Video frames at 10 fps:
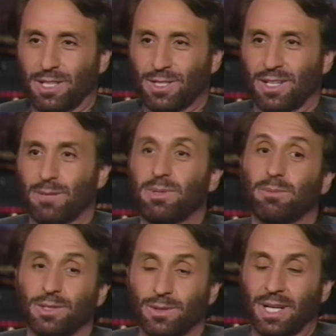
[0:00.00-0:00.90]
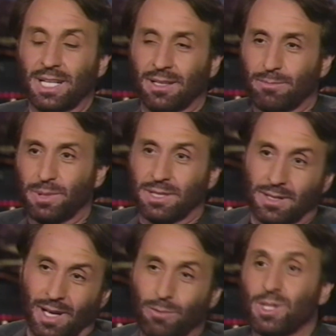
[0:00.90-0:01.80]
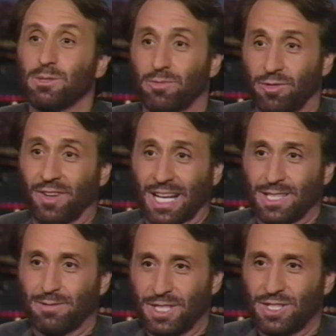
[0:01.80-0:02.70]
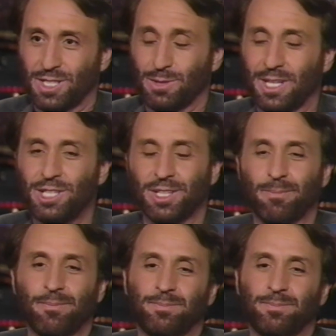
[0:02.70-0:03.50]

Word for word: the dog, and people knew I didn't partic- I wasn't fond of the situation.